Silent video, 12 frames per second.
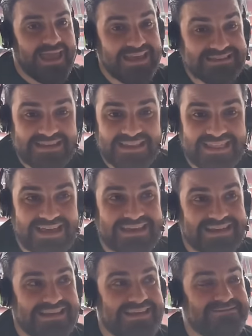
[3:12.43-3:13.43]
Is it
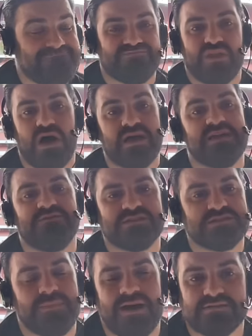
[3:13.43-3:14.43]
likely? I give
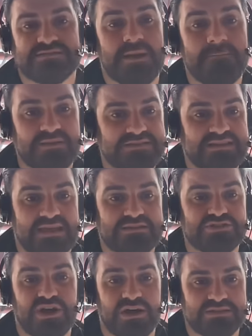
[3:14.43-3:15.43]
us about
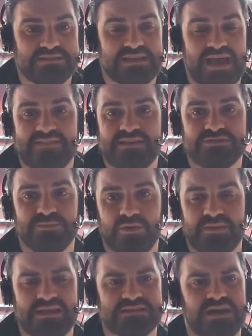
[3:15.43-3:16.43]
10% chance at this
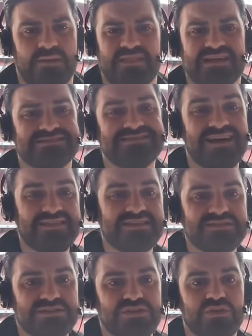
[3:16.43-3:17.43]
moment in time. And that's
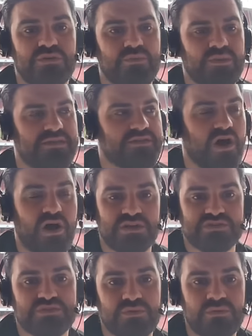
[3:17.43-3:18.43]
nothing to do with
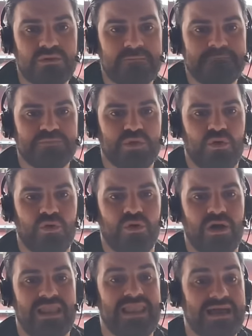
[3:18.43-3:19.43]
Arsenal
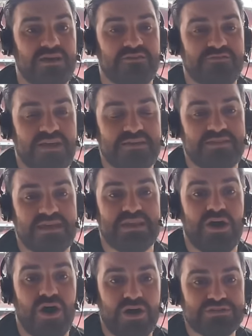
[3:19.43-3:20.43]
or a lack of faith
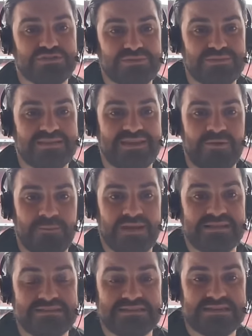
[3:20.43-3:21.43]
in Arsenal and their
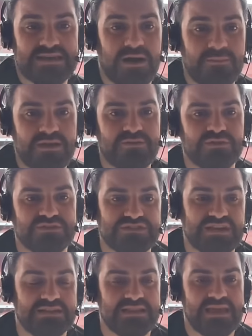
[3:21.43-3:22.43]
ability to come here on
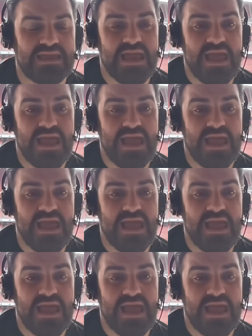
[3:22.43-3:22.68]
Sunday